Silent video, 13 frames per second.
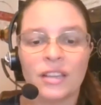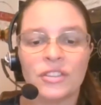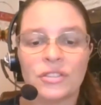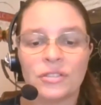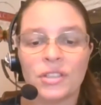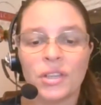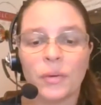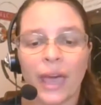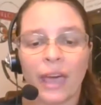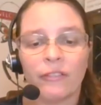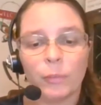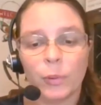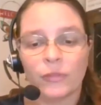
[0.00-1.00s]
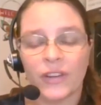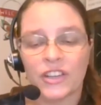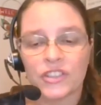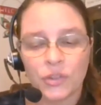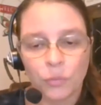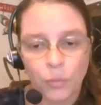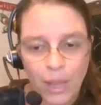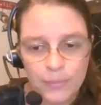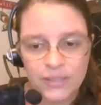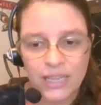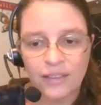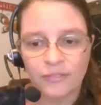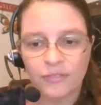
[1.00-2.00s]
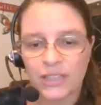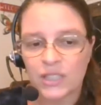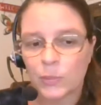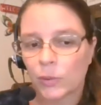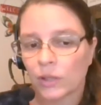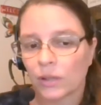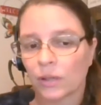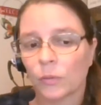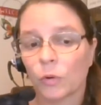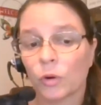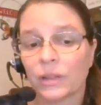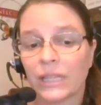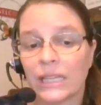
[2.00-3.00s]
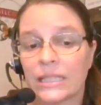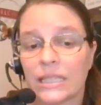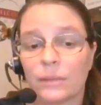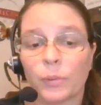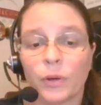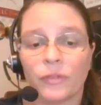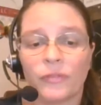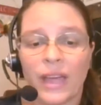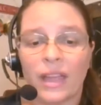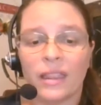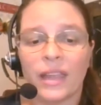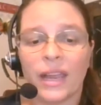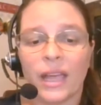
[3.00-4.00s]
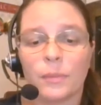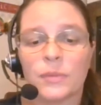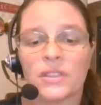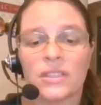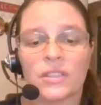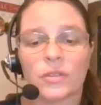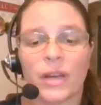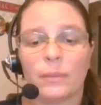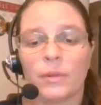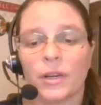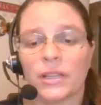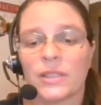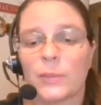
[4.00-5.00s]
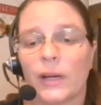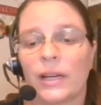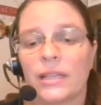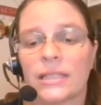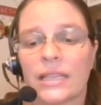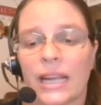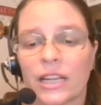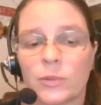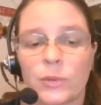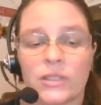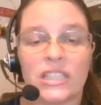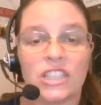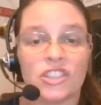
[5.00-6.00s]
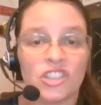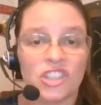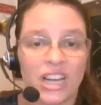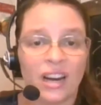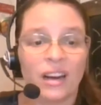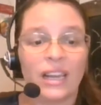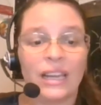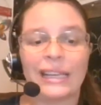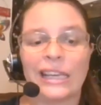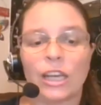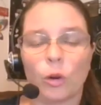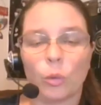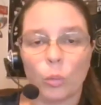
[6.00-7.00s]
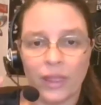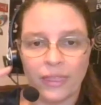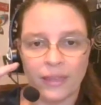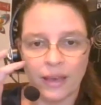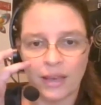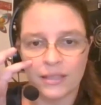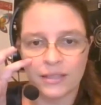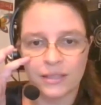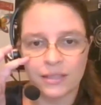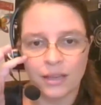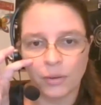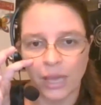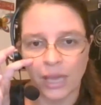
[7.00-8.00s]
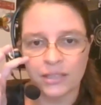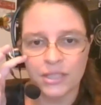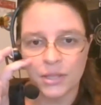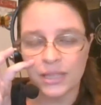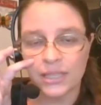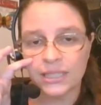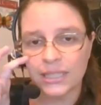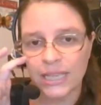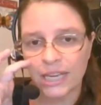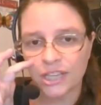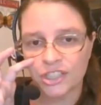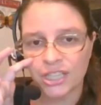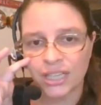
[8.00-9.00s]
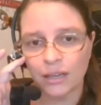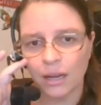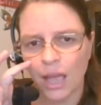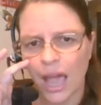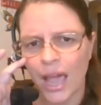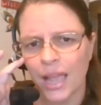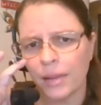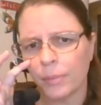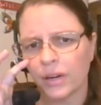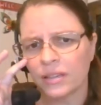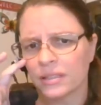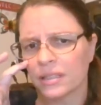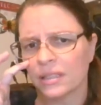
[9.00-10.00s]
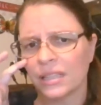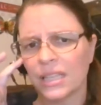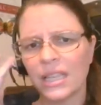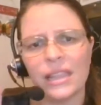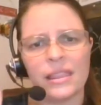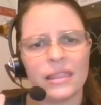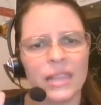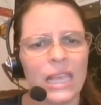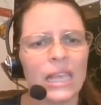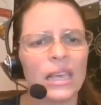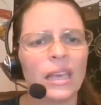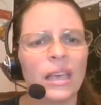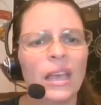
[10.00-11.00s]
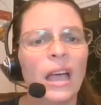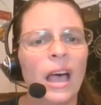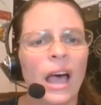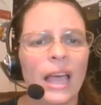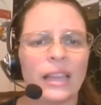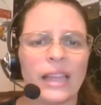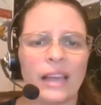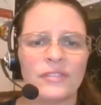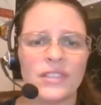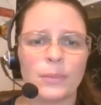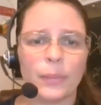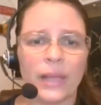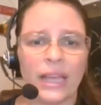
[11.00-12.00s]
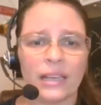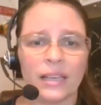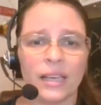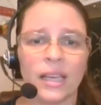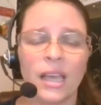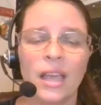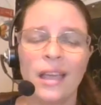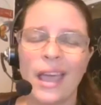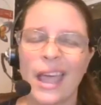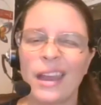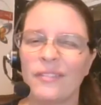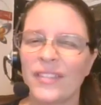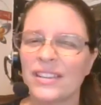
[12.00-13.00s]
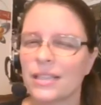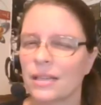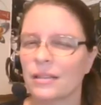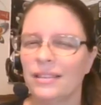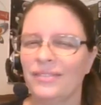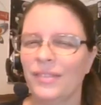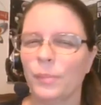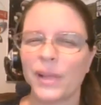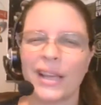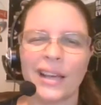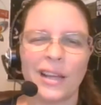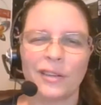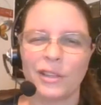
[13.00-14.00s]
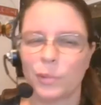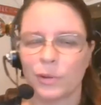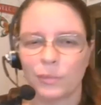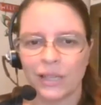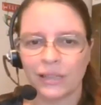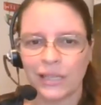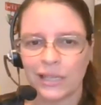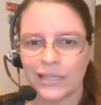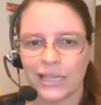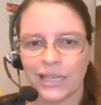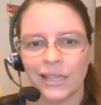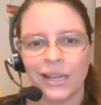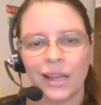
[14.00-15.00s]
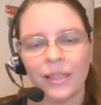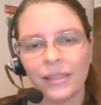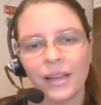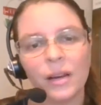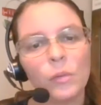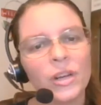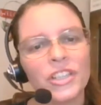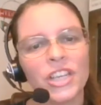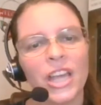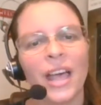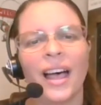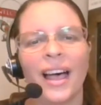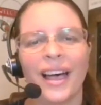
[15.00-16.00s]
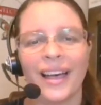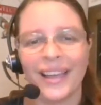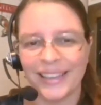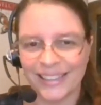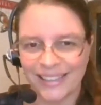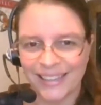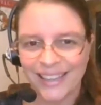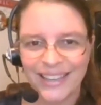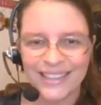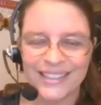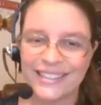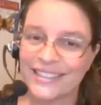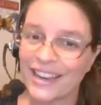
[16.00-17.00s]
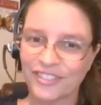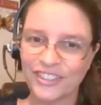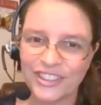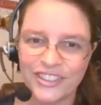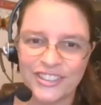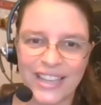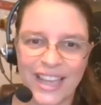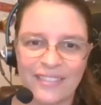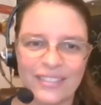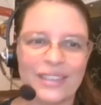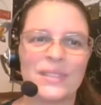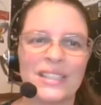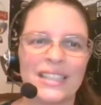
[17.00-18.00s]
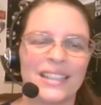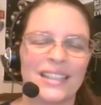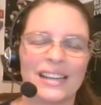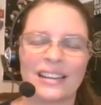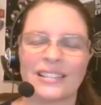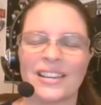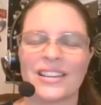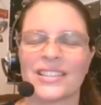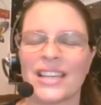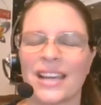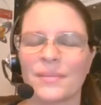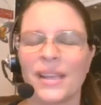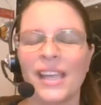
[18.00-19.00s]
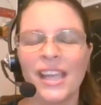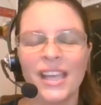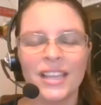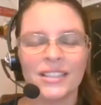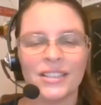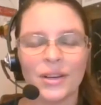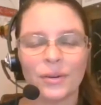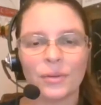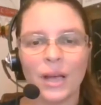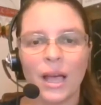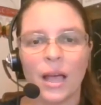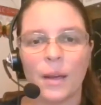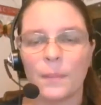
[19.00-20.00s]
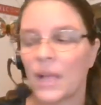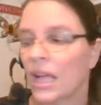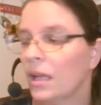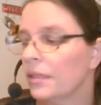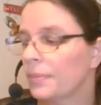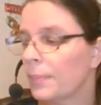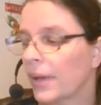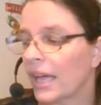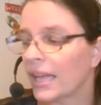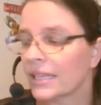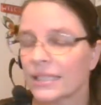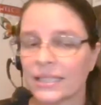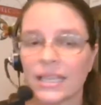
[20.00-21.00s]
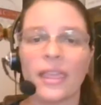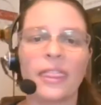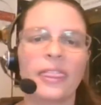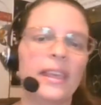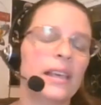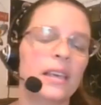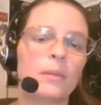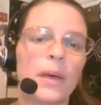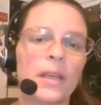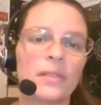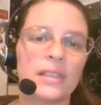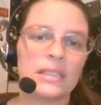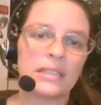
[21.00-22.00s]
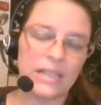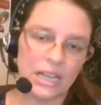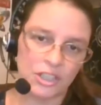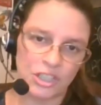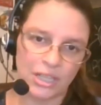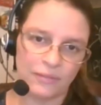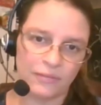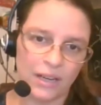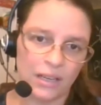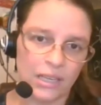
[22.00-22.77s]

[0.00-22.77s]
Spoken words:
Do you have a professional website, Facebook, or LinkedIn profile that helps describe your experience and expertise? Share it here with us. Okay, so this section, I personally think I left it blank. And if I didn't leave it blank, I only put my LinkedIn on there, which I never use. I haven't updated in a long time. So, but think about this section very